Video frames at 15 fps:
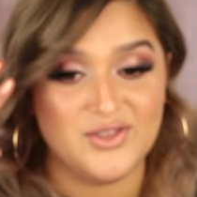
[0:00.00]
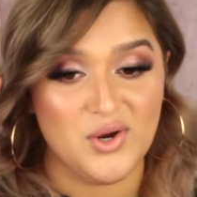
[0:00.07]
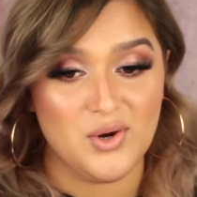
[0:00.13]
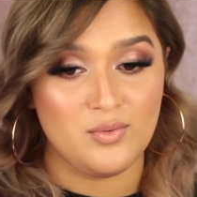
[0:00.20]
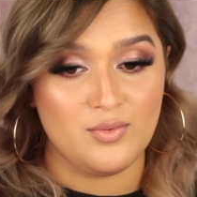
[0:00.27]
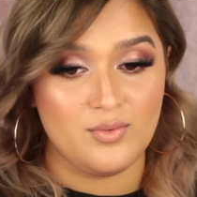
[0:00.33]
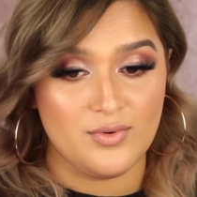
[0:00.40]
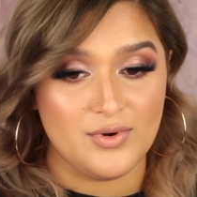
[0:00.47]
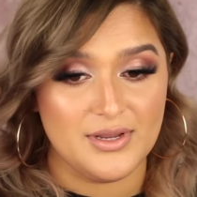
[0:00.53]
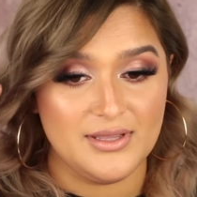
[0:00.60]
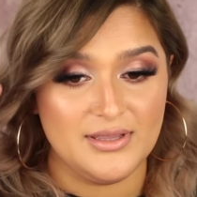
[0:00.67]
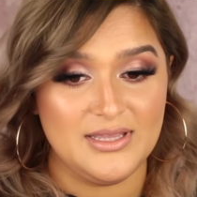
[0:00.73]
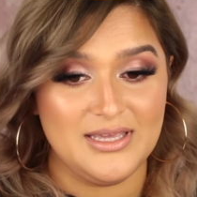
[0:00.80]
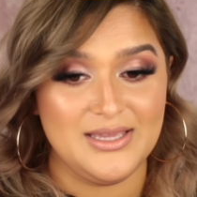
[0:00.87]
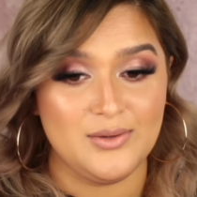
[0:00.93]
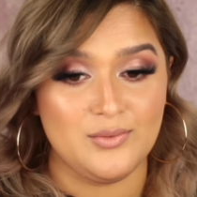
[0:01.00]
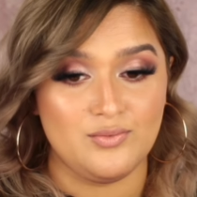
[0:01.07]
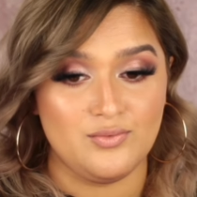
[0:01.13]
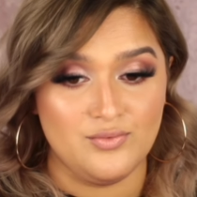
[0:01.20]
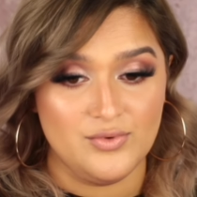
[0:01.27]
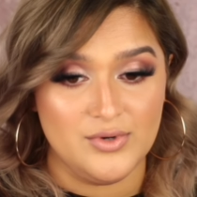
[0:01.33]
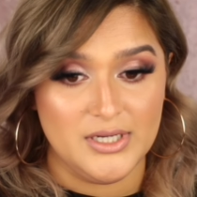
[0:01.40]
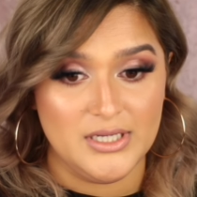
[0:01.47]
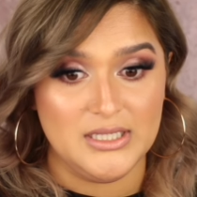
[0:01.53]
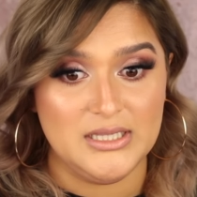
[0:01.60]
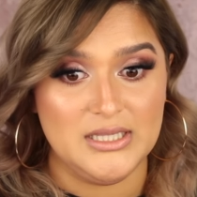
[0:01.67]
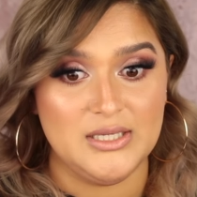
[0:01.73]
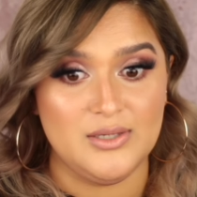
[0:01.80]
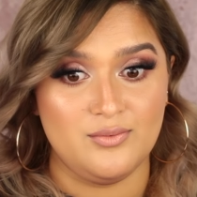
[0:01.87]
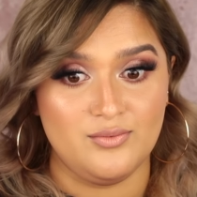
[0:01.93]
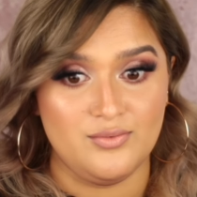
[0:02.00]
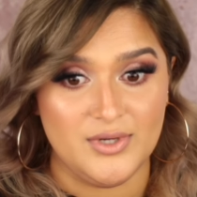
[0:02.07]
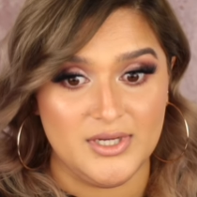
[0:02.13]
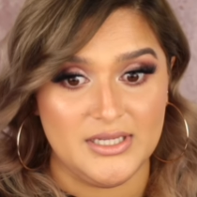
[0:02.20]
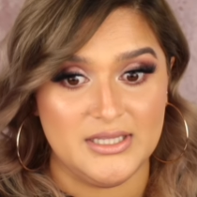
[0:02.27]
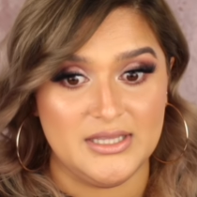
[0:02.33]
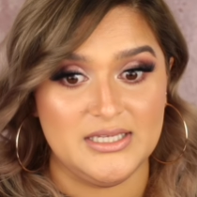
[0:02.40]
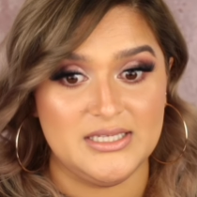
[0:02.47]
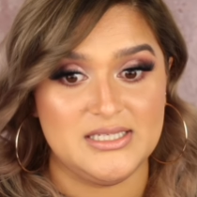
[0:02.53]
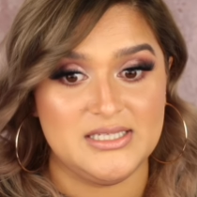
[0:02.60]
they're really, really, really